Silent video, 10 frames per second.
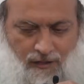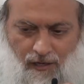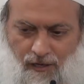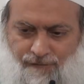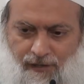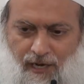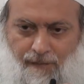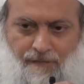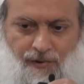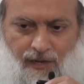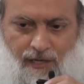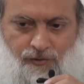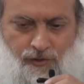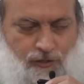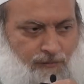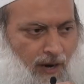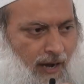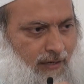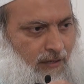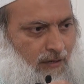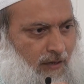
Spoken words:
They lift it up, bring it to its spot,